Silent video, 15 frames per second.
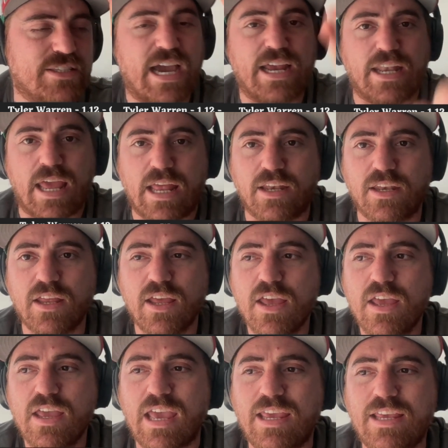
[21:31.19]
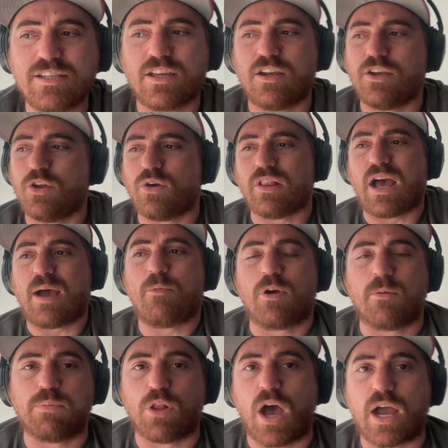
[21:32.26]
tight end. And he's going to do a lot
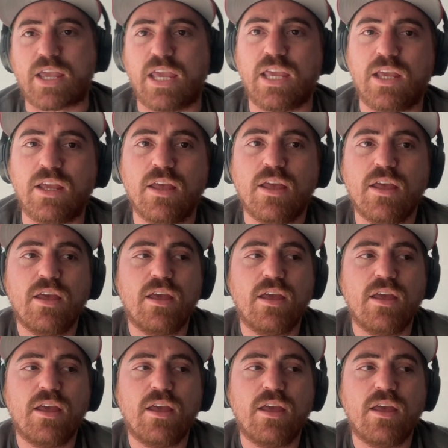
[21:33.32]
more blocking,